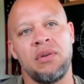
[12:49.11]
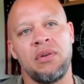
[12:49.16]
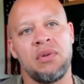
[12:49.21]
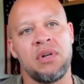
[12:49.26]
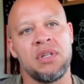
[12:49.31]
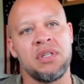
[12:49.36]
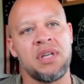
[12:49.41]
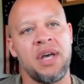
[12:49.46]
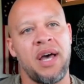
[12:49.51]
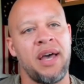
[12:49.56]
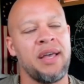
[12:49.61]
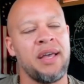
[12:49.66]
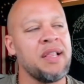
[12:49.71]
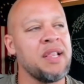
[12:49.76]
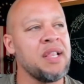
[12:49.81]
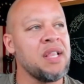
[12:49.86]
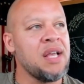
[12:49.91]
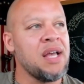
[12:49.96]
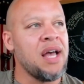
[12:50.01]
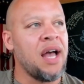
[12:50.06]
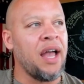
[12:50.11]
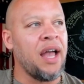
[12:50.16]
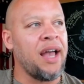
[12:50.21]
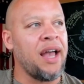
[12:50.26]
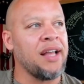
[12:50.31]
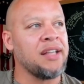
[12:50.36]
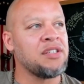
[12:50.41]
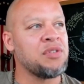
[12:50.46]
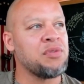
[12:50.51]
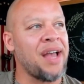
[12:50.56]
Once I, I,
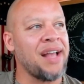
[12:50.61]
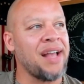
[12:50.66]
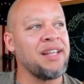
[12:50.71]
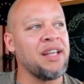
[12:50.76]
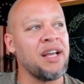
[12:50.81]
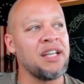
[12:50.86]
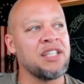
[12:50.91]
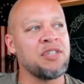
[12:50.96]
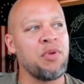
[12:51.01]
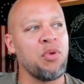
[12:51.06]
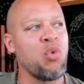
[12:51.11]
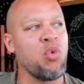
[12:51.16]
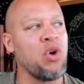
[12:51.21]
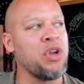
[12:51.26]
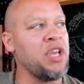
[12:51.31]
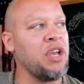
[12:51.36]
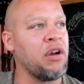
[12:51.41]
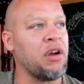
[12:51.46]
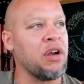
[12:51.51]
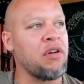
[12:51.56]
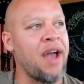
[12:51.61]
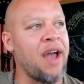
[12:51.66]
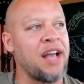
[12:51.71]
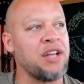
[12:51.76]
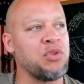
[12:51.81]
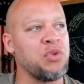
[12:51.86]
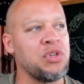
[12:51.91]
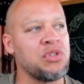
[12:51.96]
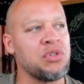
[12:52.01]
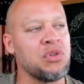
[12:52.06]
I, I, did, I spent one year in
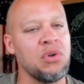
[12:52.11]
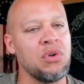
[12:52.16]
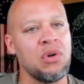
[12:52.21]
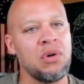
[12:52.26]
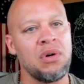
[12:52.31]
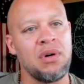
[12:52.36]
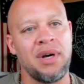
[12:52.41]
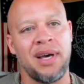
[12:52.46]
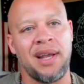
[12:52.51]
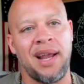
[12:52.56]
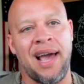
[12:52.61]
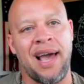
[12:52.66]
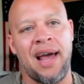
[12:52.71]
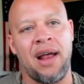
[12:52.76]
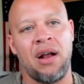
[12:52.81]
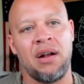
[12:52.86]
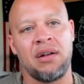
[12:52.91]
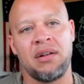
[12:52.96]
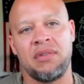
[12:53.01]
graduate school and I got